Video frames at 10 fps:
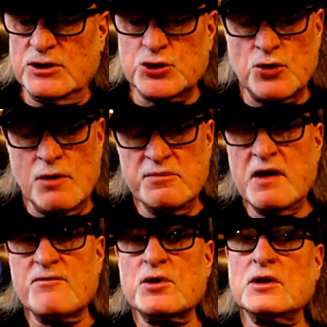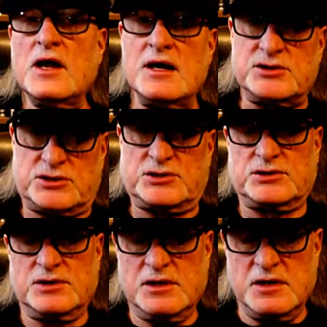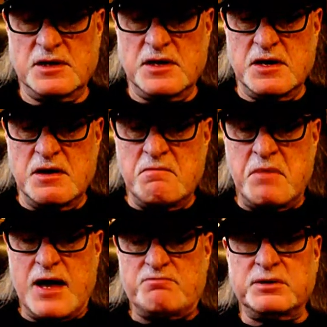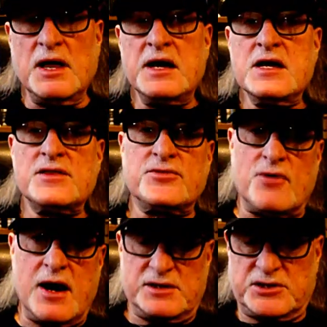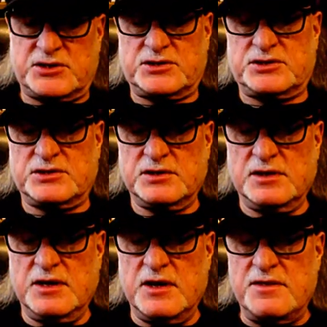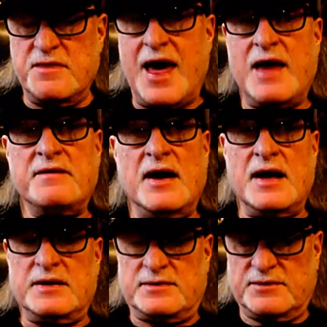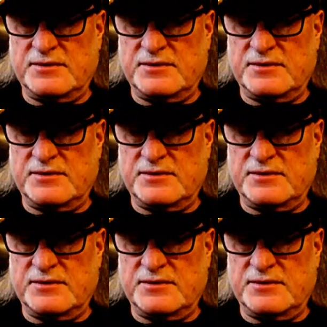Trump nevertheless made plenty of threats that night,